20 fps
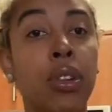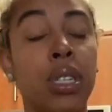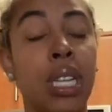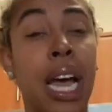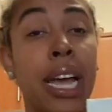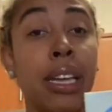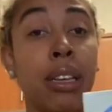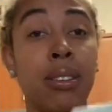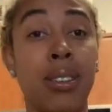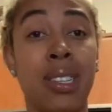I
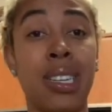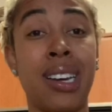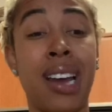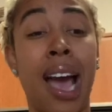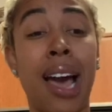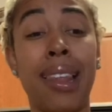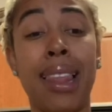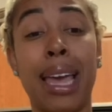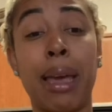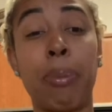used to not
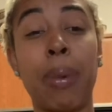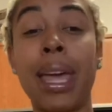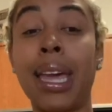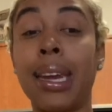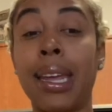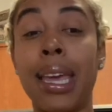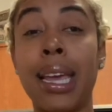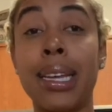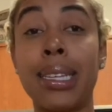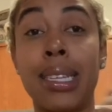like
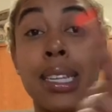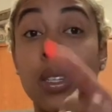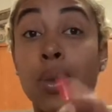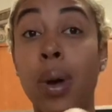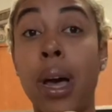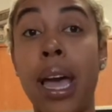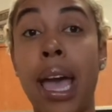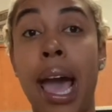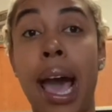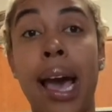pancakes, that's why
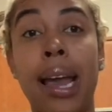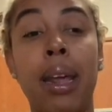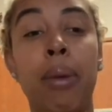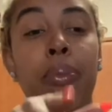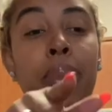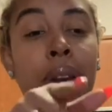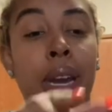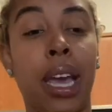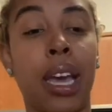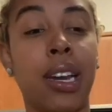I added
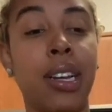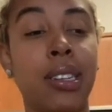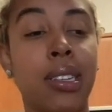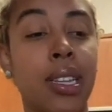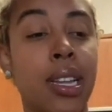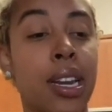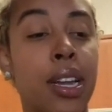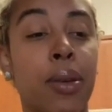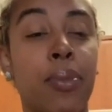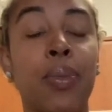bananas in
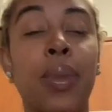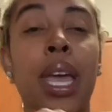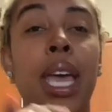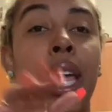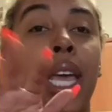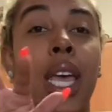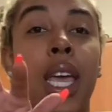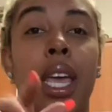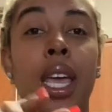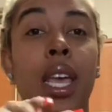them
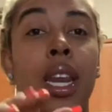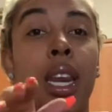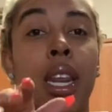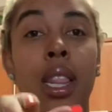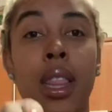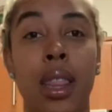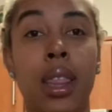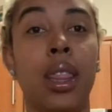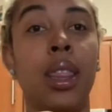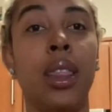
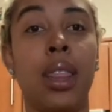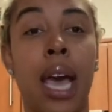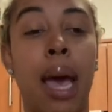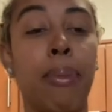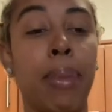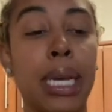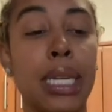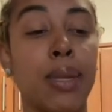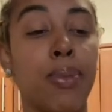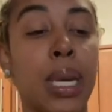and that
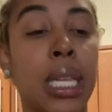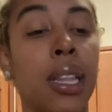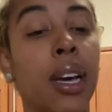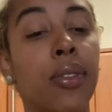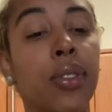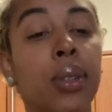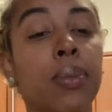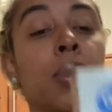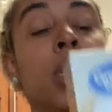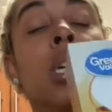makes me love
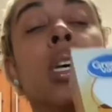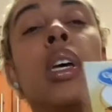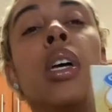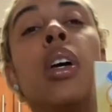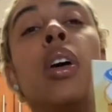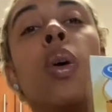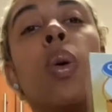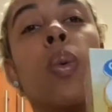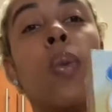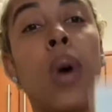them.
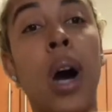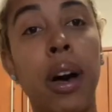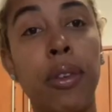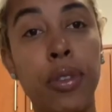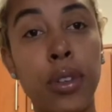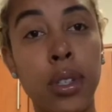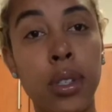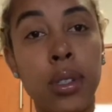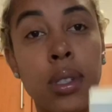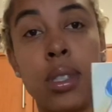
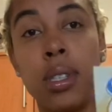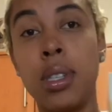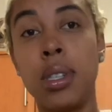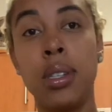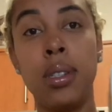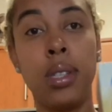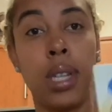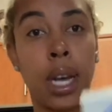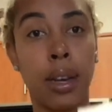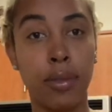Waffles,
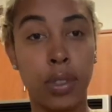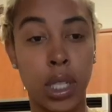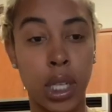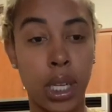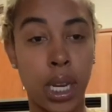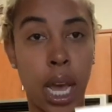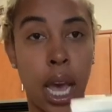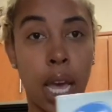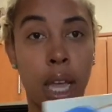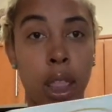love to
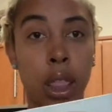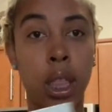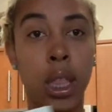death.